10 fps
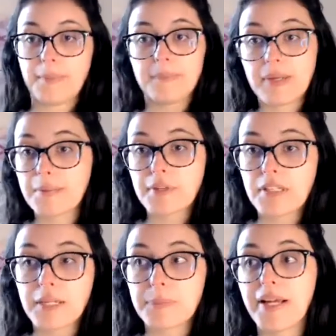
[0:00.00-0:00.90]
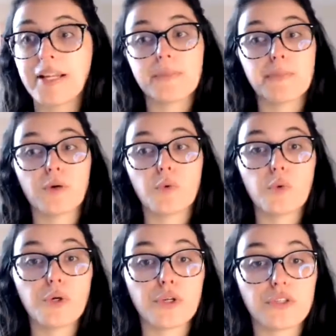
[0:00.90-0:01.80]
Maybe you like planning per
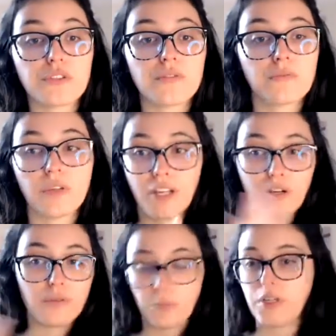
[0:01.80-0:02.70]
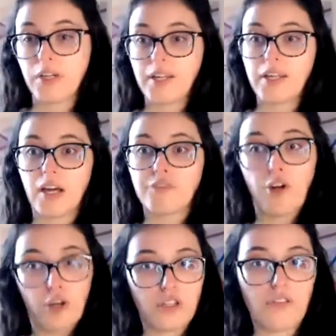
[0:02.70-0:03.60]
quarters. We're going to
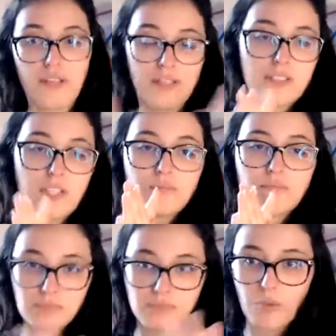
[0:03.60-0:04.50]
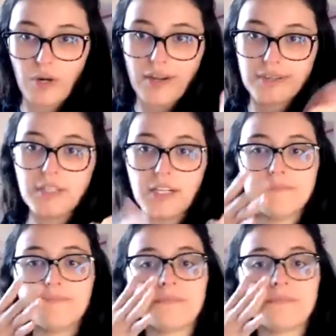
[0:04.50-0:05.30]
cover all this, so don't worry. Okay.